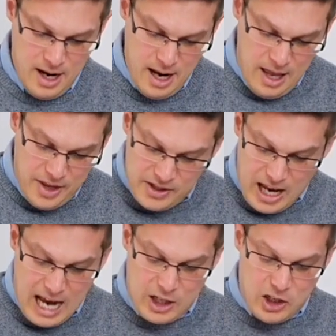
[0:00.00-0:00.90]
This
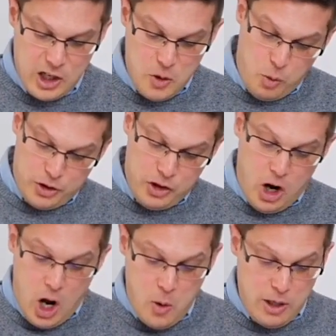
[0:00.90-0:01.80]
action was not
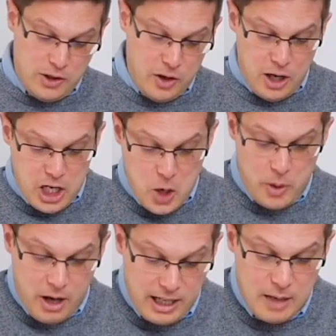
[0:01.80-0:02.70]
only so that you and
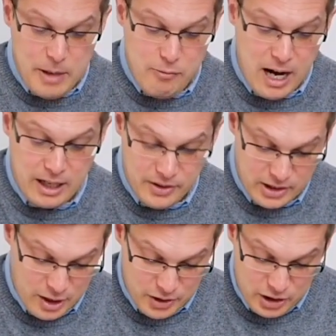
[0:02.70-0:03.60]
I can be
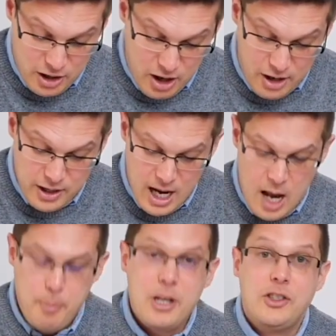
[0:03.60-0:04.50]
reconciled to God,
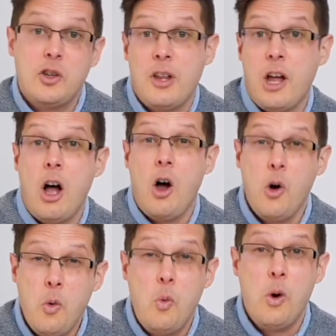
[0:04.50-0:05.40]
but so that the
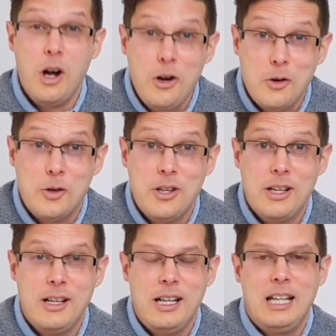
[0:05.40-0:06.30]
whole world
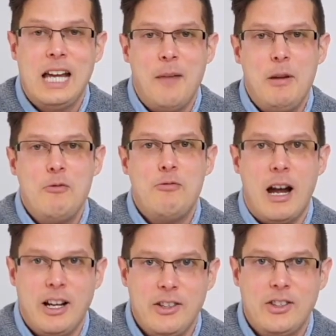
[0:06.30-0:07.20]
can be
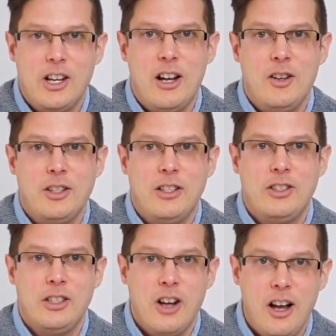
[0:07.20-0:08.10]
reconciled to
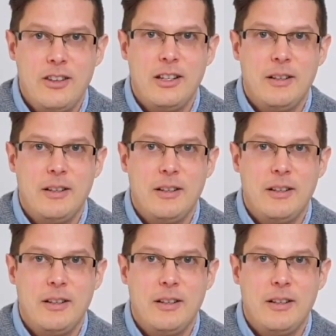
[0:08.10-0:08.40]
God.